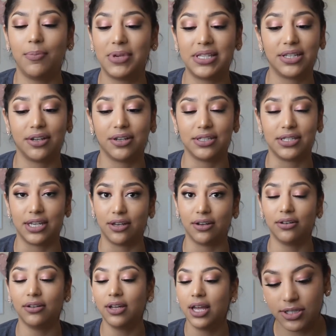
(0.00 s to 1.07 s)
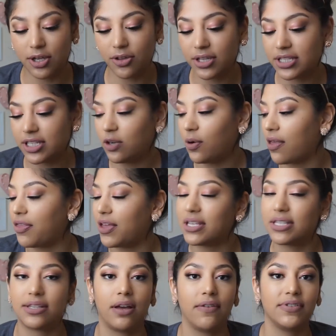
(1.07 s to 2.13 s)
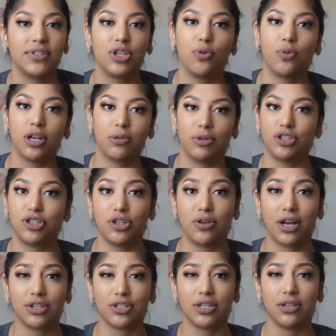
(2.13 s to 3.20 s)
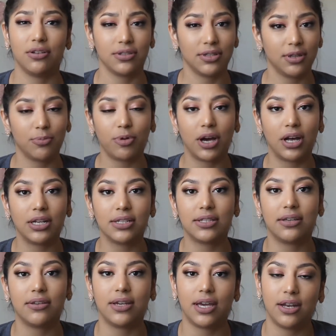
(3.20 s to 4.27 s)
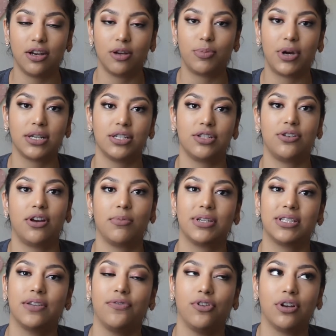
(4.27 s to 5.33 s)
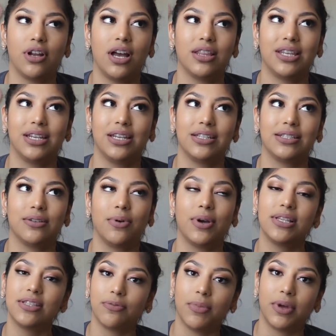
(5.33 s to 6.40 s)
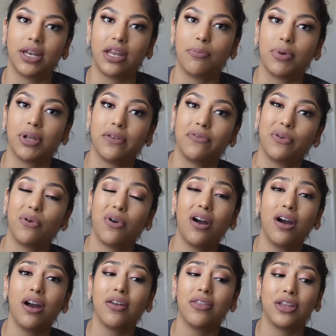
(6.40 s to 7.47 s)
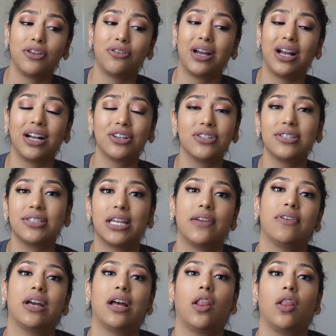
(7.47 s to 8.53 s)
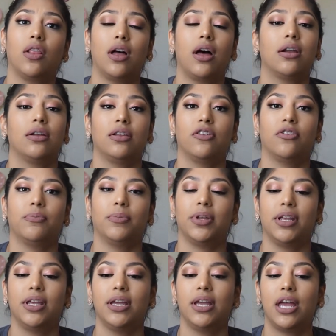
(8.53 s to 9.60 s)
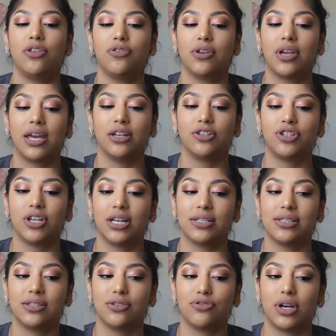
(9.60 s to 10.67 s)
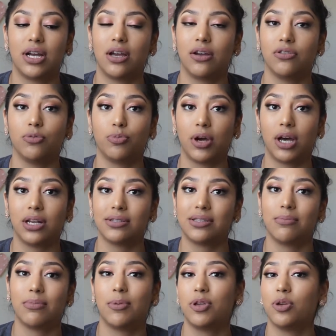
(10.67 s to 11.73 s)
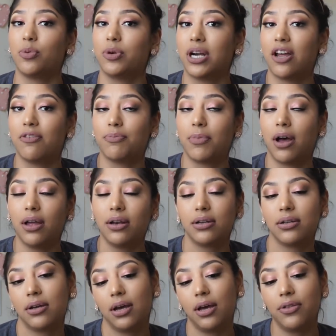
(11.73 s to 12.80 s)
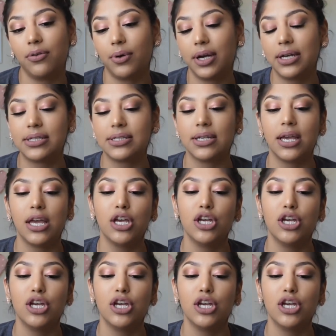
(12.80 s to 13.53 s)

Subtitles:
is a good deal. So the deal with this is obviously you want to make sure you're actually using the products that you get in your Boxycharm, because if you're not, then it's a waste of money. But if you are, then you're actually saving a lot of money, and you get a chance to try out new products that maybe you wouldn't have bought otherwise.